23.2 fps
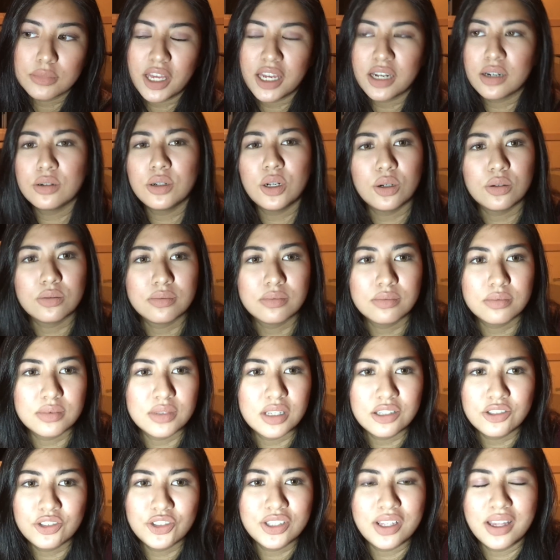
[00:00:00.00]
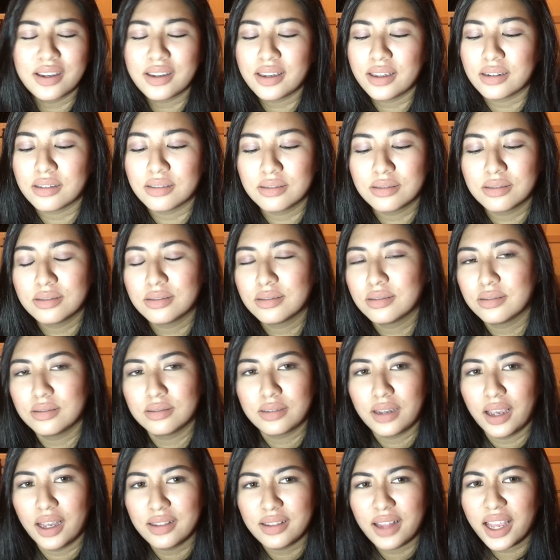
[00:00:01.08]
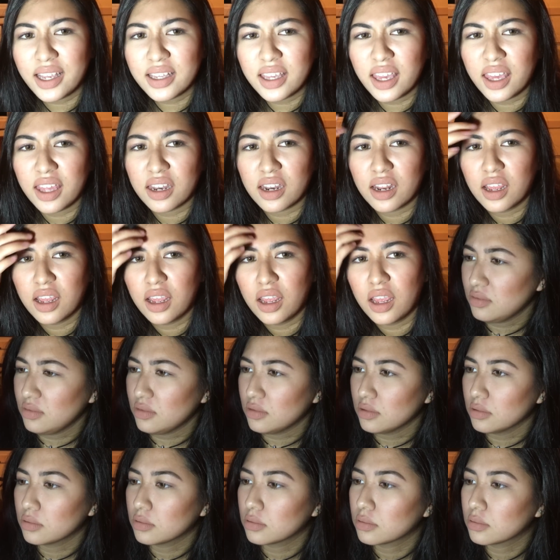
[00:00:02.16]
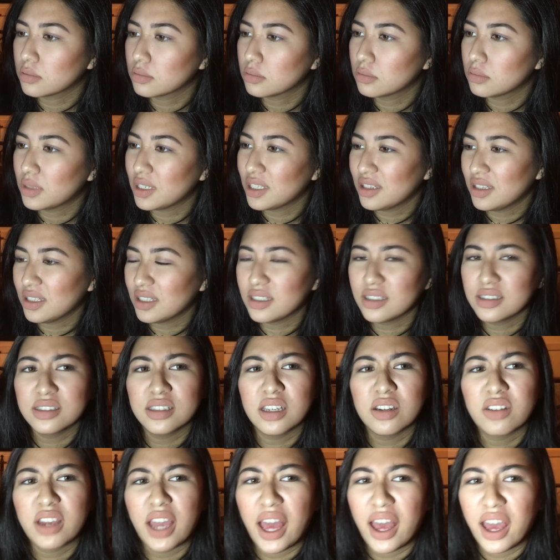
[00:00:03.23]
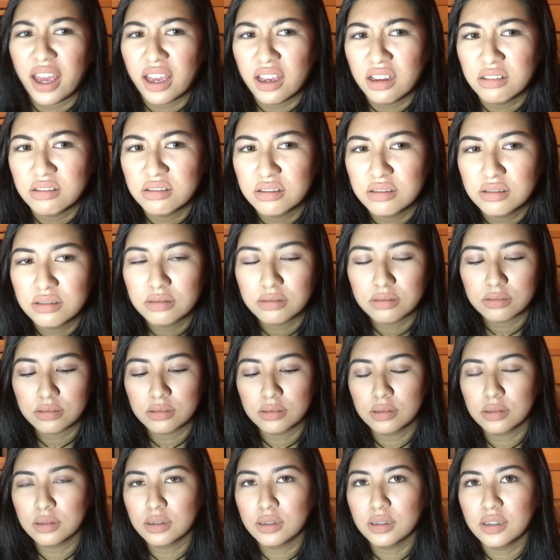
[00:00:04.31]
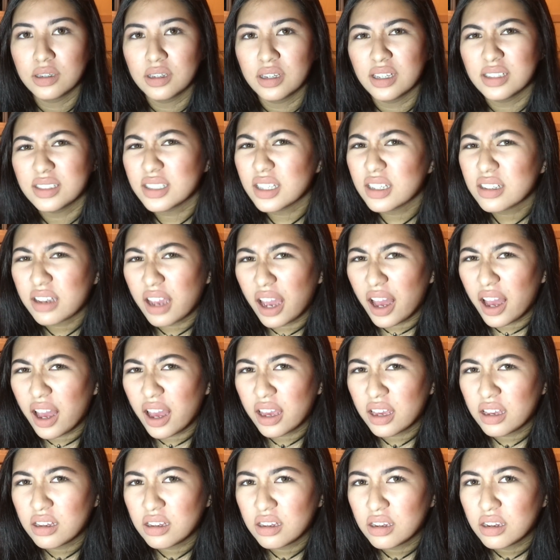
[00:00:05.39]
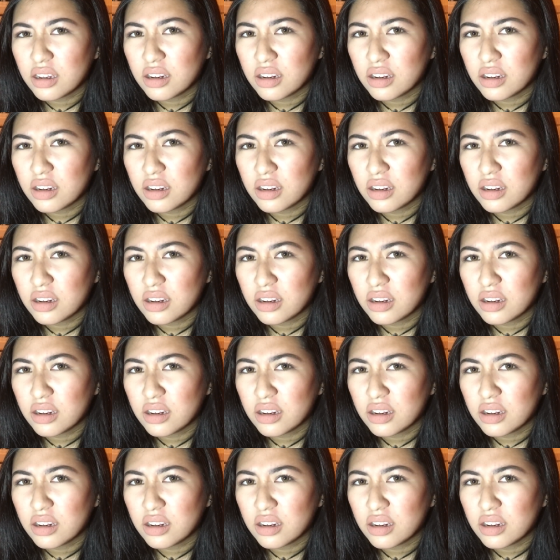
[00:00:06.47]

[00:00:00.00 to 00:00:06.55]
I don't know. I just like it. I like it. But I think it's okay. It's okay,